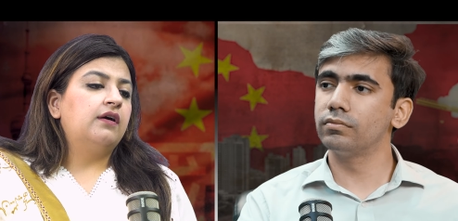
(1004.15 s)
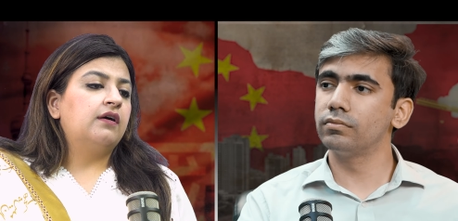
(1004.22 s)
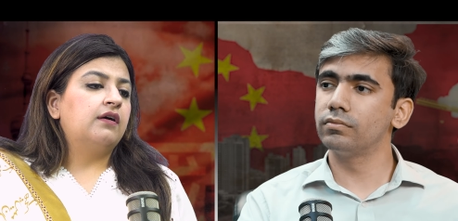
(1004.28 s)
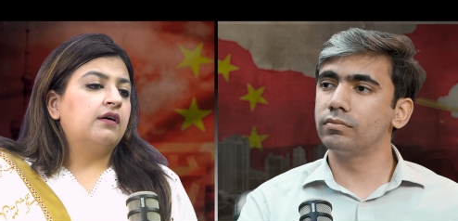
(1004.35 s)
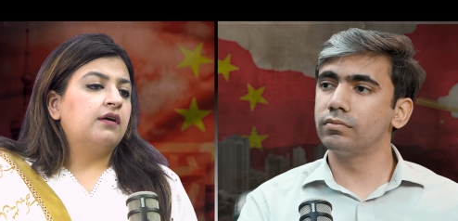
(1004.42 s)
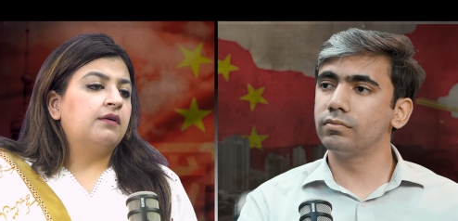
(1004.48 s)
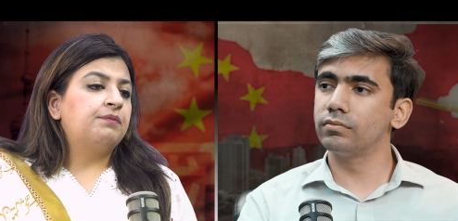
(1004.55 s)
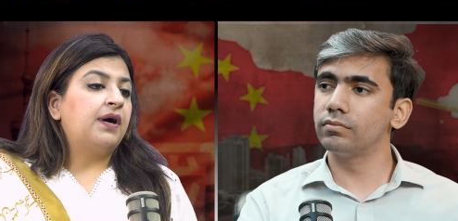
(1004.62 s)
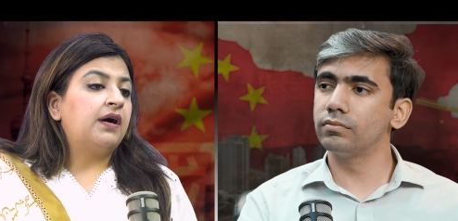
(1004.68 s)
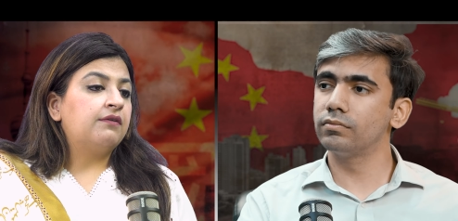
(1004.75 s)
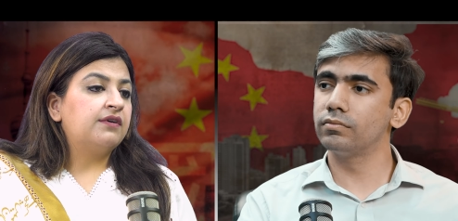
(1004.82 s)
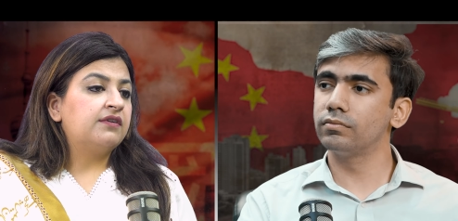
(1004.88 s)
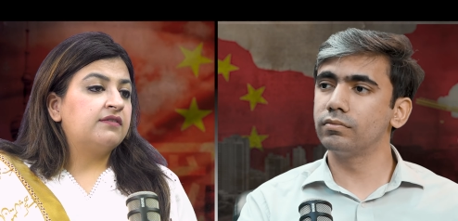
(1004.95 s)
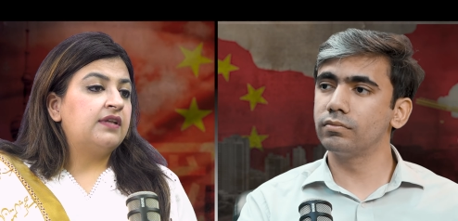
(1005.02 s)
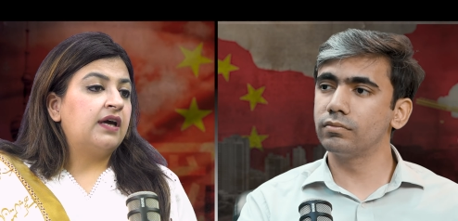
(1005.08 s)
Speaker 1: uh,
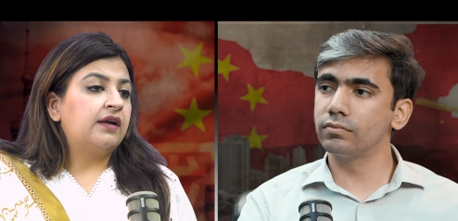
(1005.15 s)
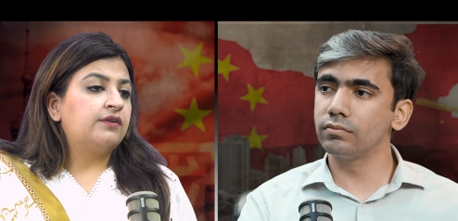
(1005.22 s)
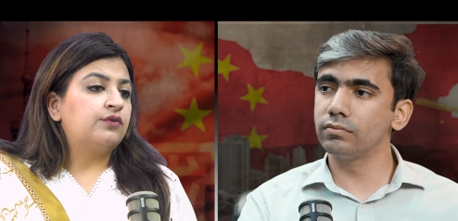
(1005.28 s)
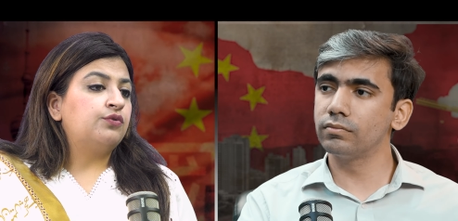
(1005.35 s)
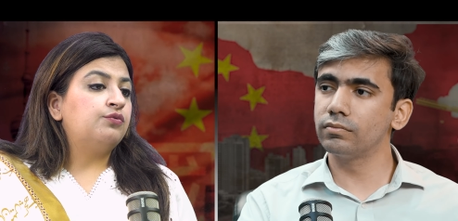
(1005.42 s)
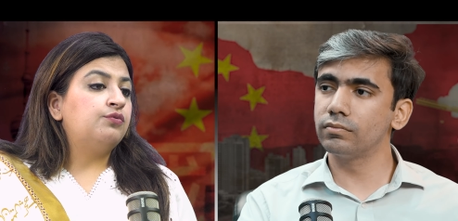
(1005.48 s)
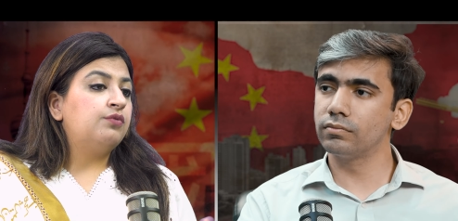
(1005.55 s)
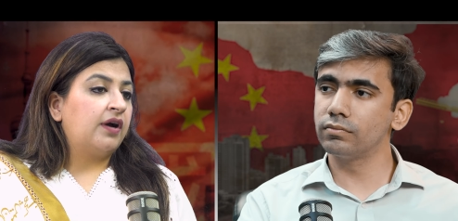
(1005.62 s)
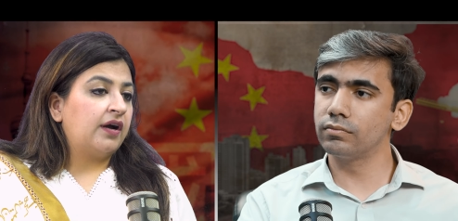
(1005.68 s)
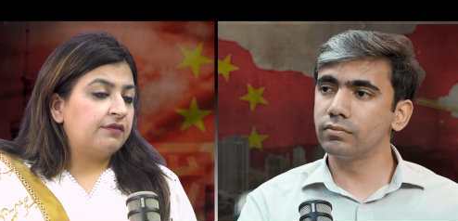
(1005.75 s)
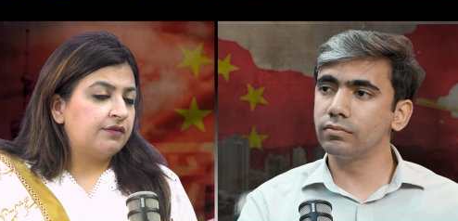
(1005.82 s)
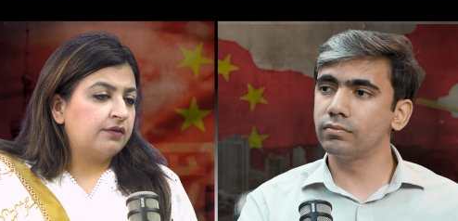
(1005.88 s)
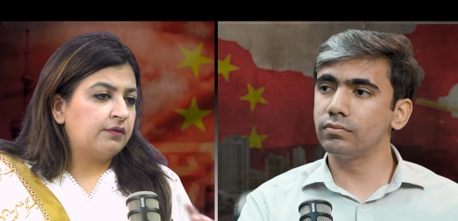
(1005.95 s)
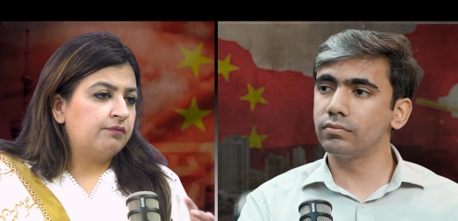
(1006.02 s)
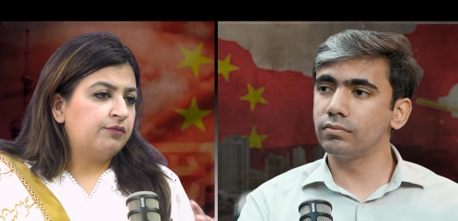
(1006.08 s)
powers that do
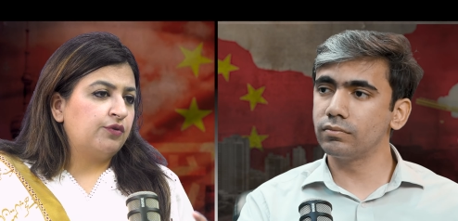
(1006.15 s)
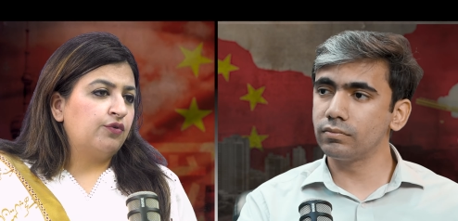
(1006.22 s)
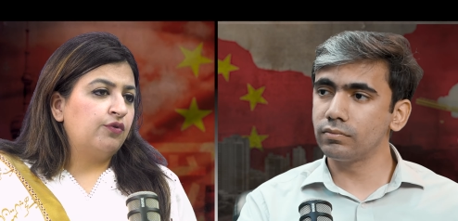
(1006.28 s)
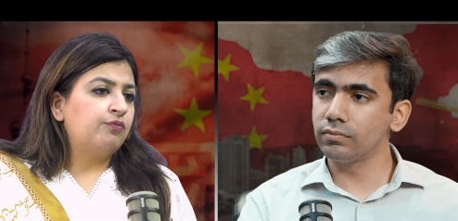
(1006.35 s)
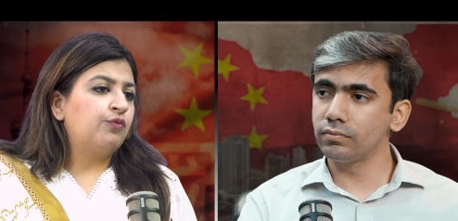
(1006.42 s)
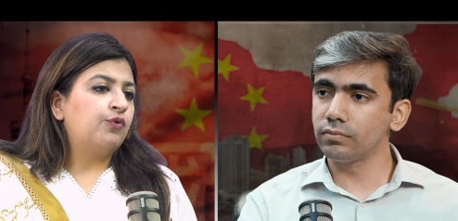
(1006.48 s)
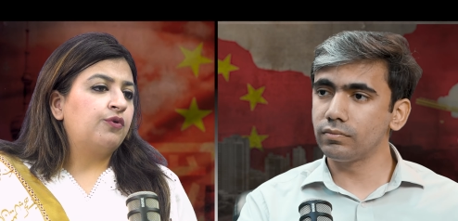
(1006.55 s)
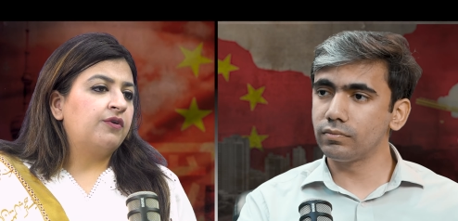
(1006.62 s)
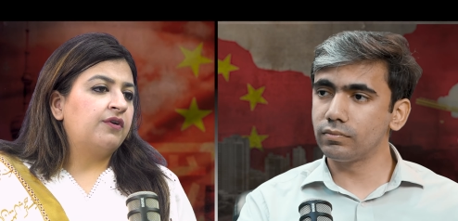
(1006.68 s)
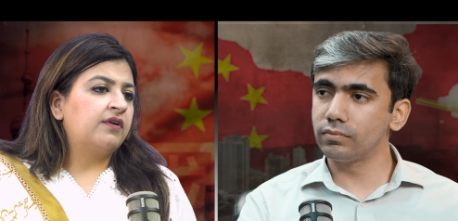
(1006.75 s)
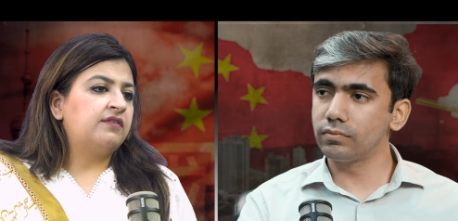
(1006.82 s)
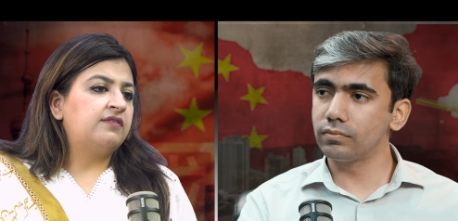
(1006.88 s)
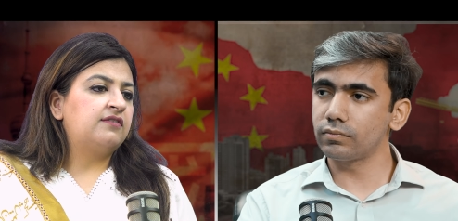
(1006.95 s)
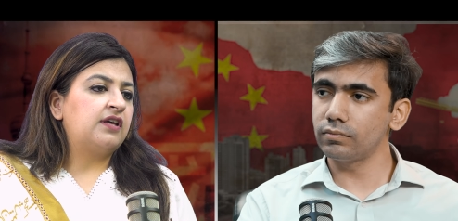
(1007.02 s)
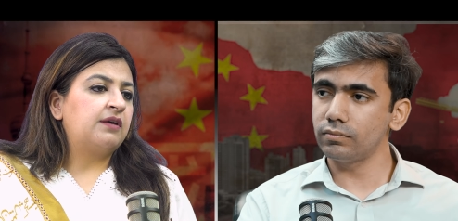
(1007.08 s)
have a you know more
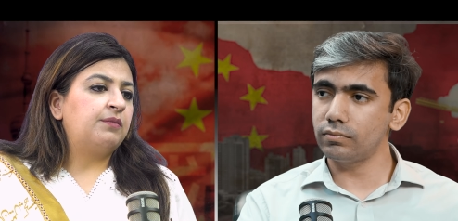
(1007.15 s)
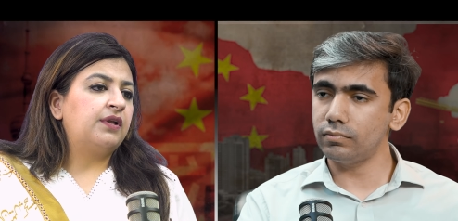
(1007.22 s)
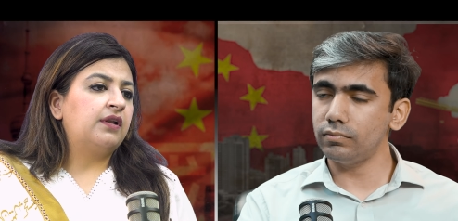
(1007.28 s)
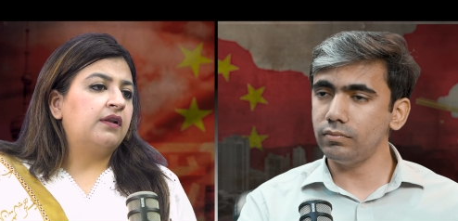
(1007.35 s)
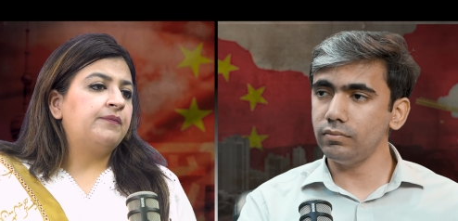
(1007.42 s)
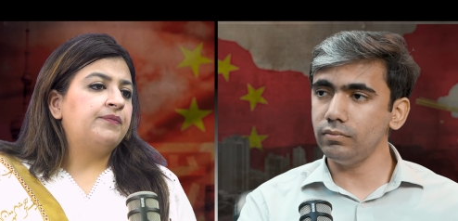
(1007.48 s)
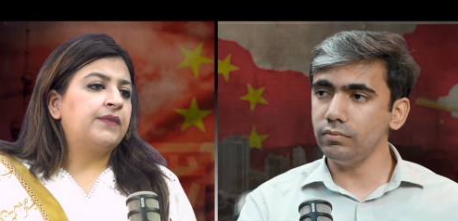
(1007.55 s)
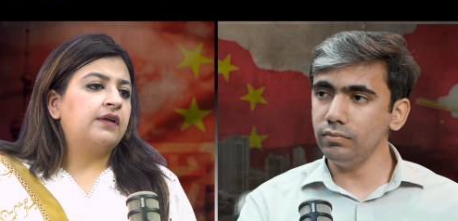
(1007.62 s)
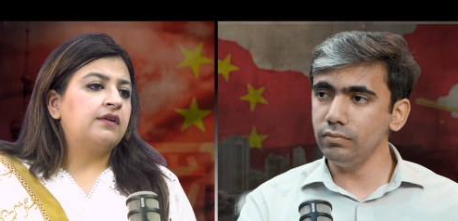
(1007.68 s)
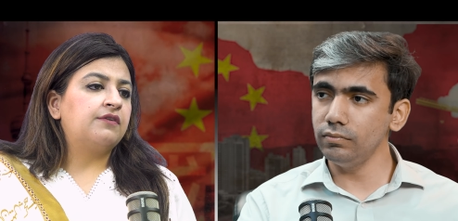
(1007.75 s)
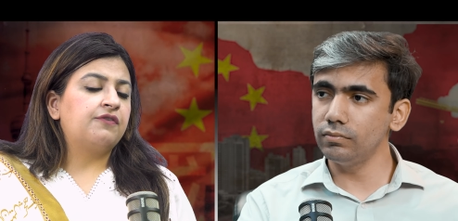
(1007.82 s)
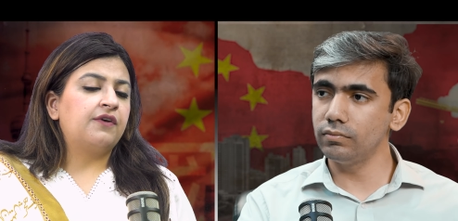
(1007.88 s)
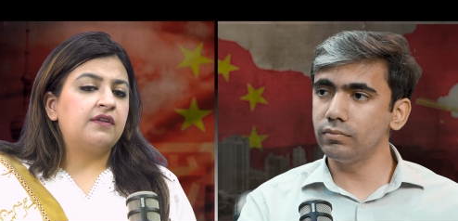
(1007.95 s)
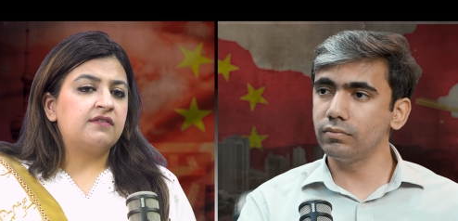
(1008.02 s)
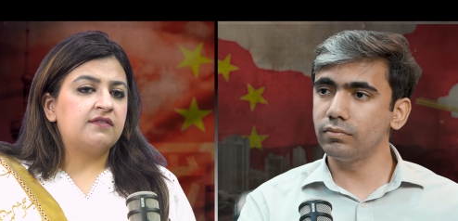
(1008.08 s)
uh, stable
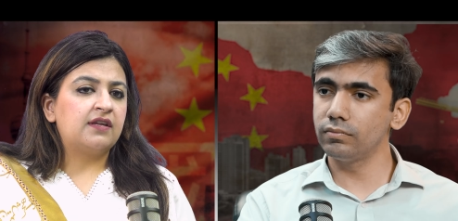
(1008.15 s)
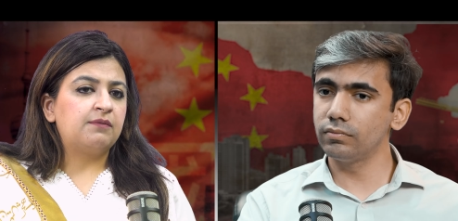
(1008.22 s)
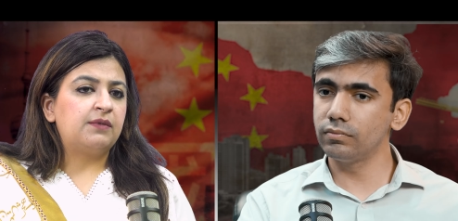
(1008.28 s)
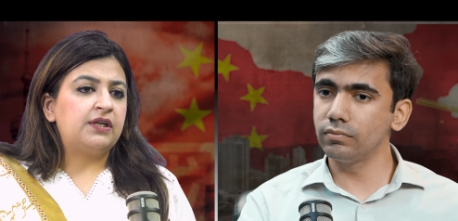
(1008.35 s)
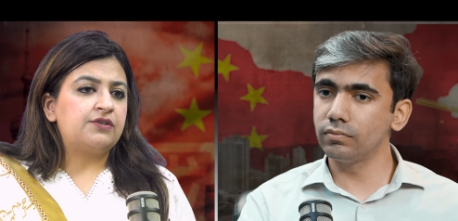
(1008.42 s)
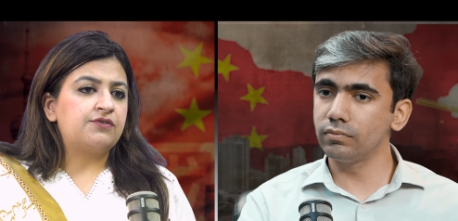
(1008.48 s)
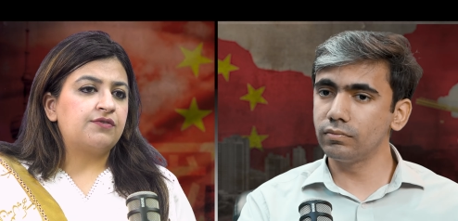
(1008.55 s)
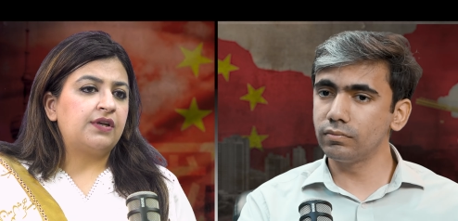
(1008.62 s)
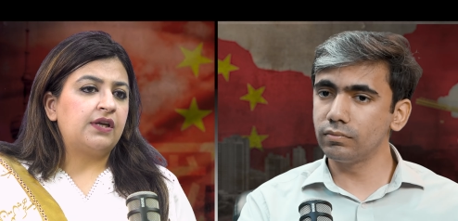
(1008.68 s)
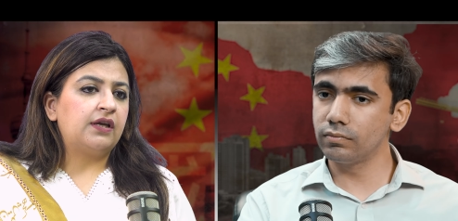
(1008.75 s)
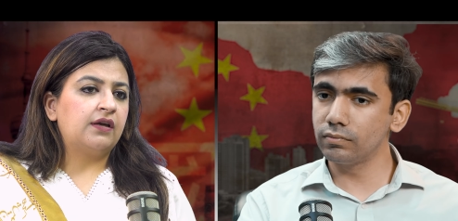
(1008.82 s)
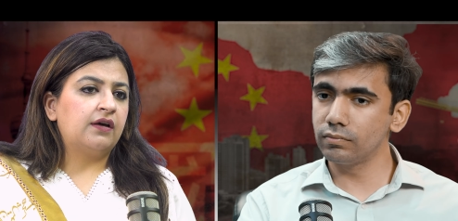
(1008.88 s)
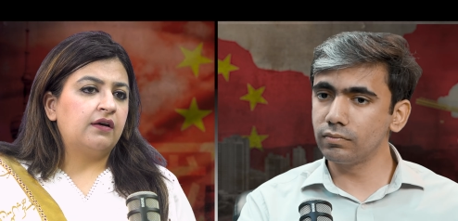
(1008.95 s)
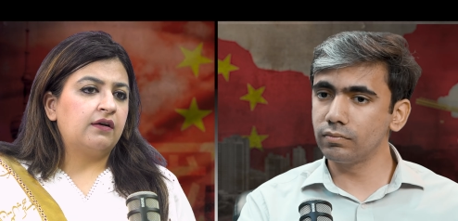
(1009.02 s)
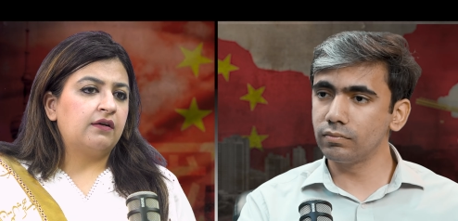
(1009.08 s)
defense and
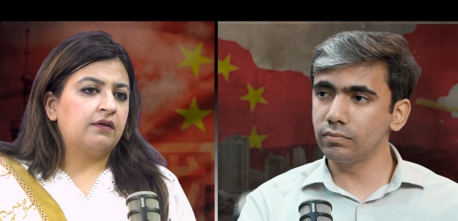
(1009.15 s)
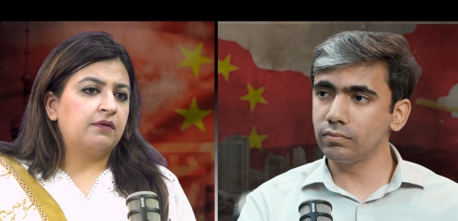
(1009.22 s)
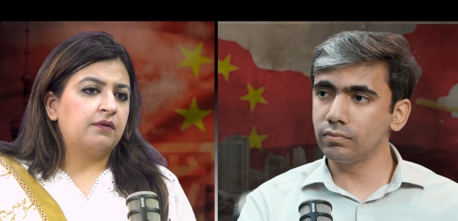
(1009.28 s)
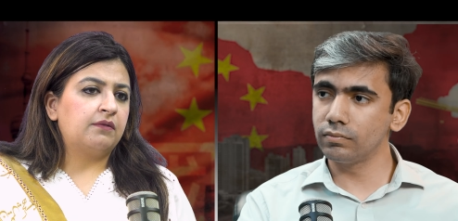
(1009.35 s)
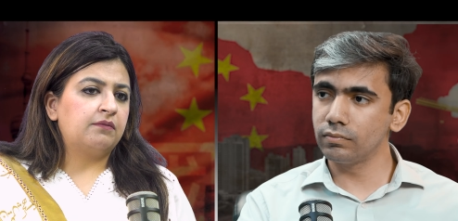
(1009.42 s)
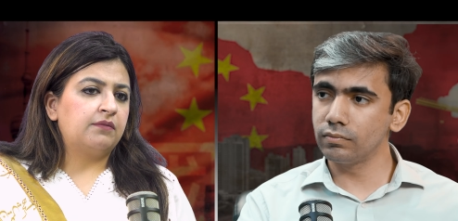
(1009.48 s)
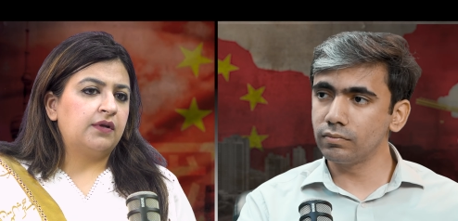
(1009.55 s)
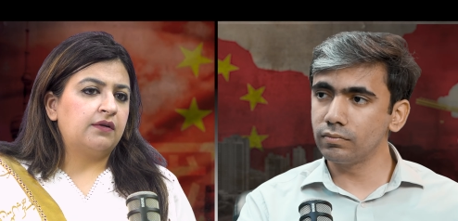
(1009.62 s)
military uh,